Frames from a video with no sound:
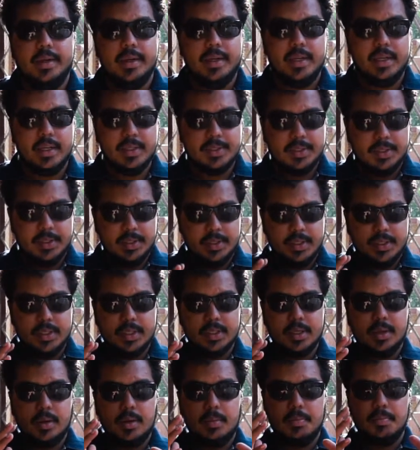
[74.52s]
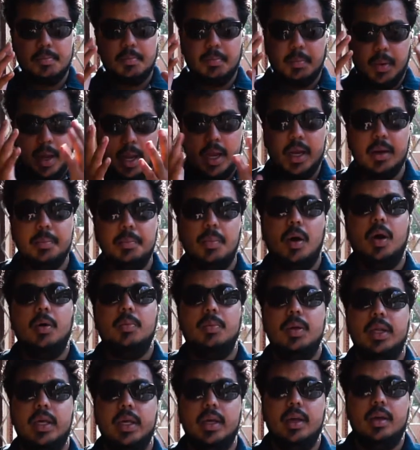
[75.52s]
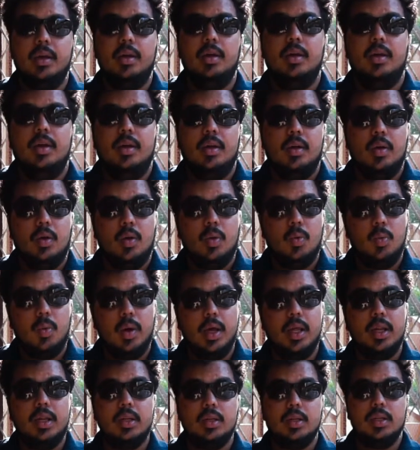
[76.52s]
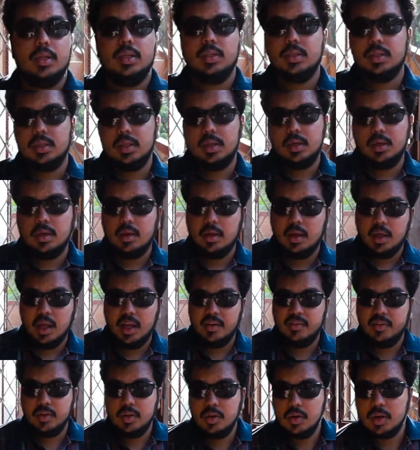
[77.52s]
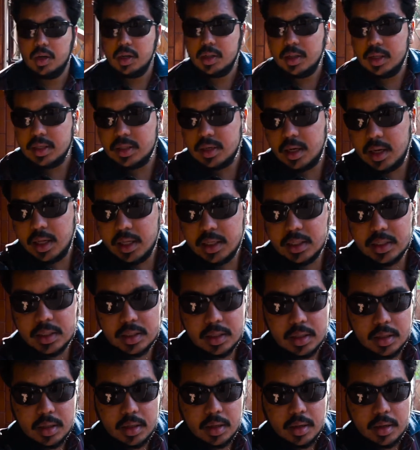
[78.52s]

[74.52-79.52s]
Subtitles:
Isn't this mind-boggling? Well, it is if you look at this lens.